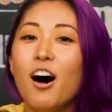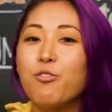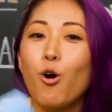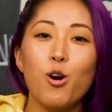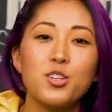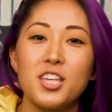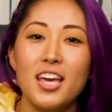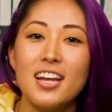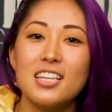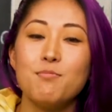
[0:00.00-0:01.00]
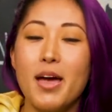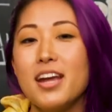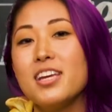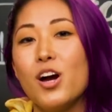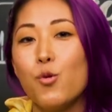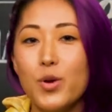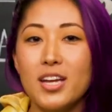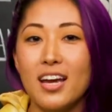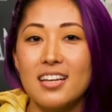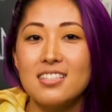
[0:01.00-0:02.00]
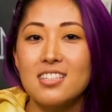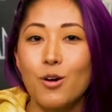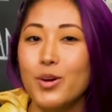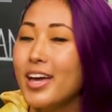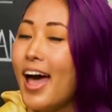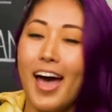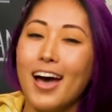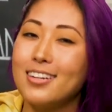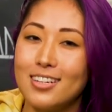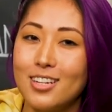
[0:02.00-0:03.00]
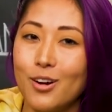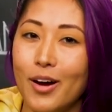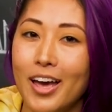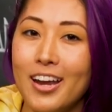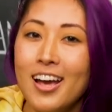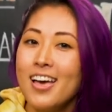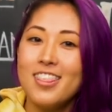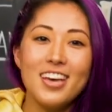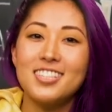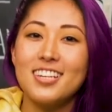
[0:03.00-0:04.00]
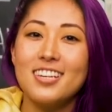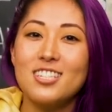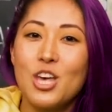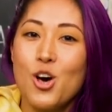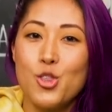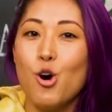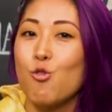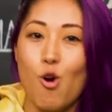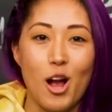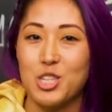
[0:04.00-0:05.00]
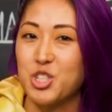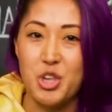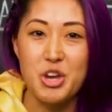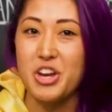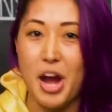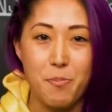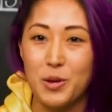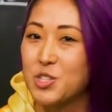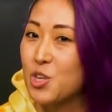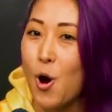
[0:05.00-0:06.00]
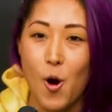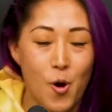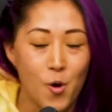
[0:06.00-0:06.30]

Of course, it is Mania weekend, so we had to do it. This is the wrestling episode.